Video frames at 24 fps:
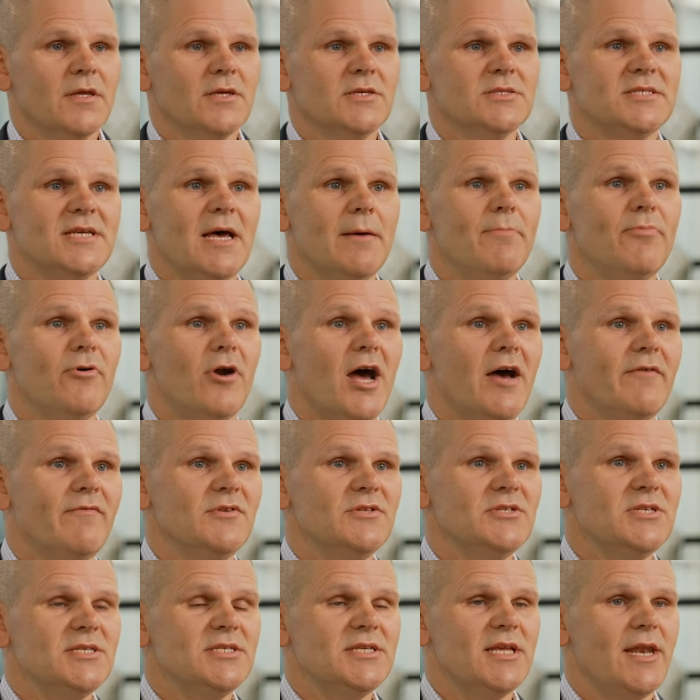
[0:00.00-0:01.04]
Some
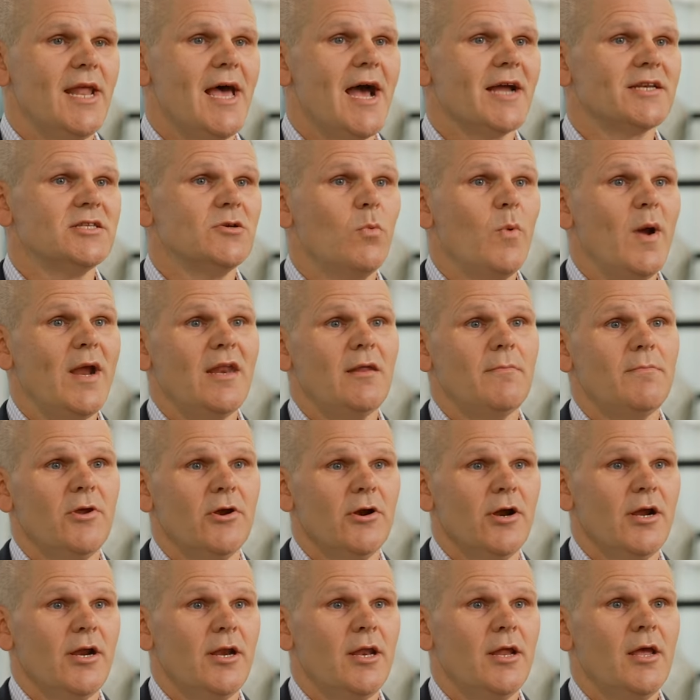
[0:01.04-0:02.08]
provinces enact a waiting
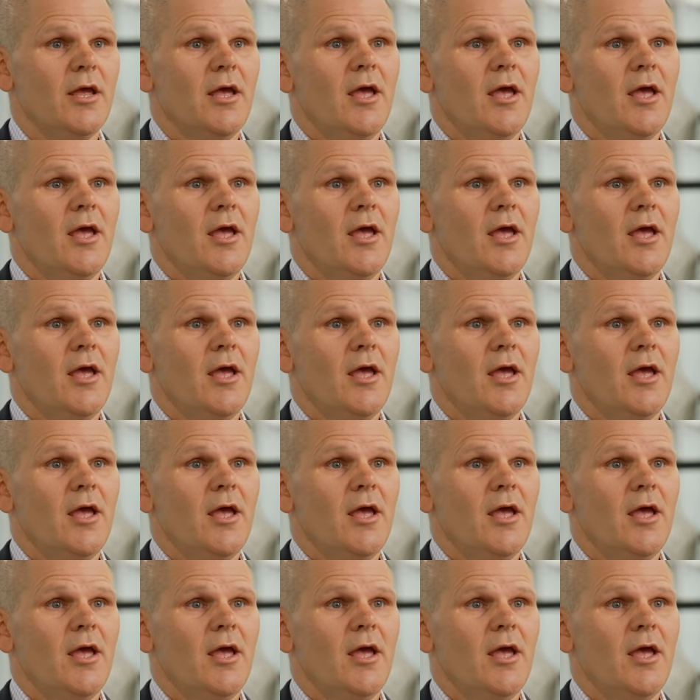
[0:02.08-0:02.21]
period